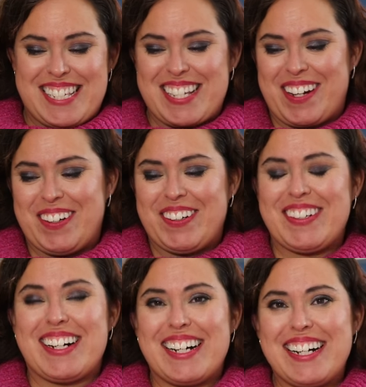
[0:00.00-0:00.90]

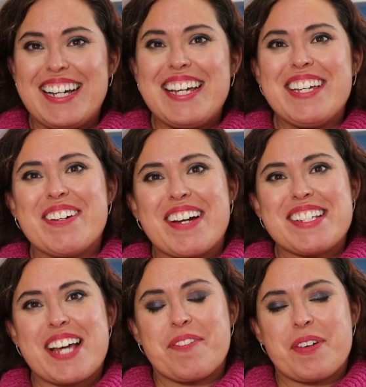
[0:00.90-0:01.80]
so you
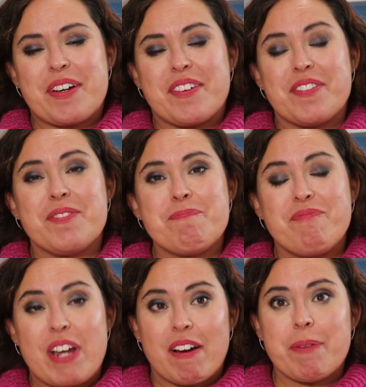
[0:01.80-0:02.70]
guys have a
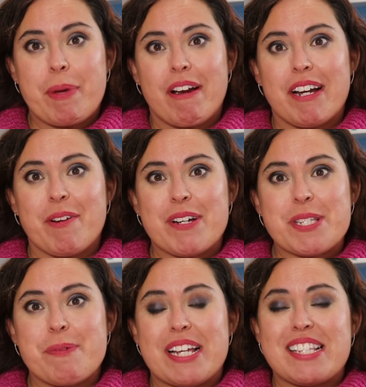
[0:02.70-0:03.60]
very Merry
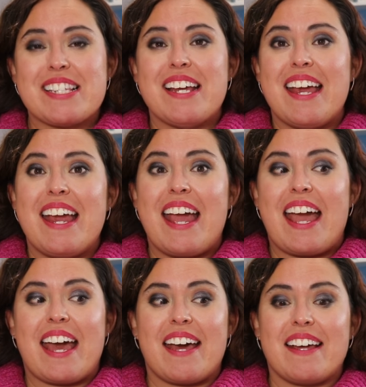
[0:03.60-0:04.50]
Christmas.
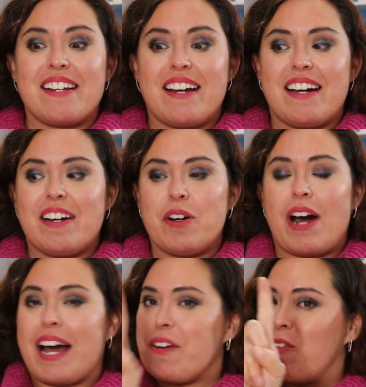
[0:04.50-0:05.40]
And uh,
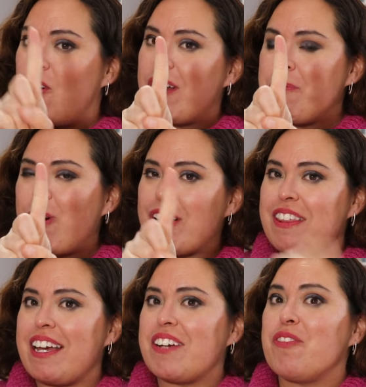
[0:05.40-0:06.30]
I have one more
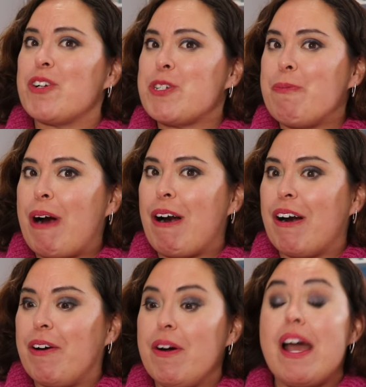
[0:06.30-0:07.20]
thing for
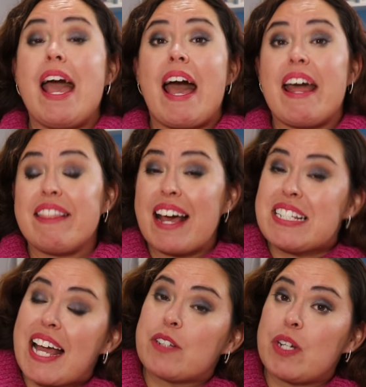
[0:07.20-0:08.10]
tomorrow. And
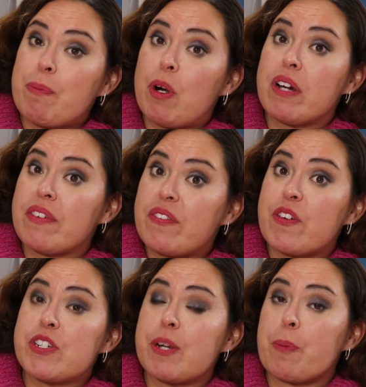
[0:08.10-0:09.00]
that's actually more of a
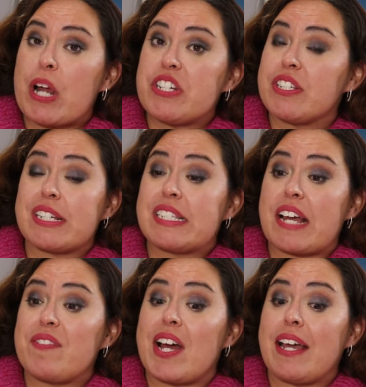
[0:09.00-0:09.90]
first impressions because
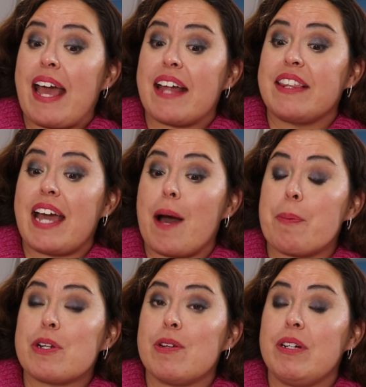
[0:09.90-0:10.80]
I've not had the
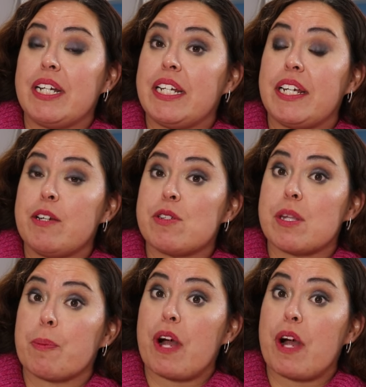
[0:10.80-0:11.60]
opportunity to use the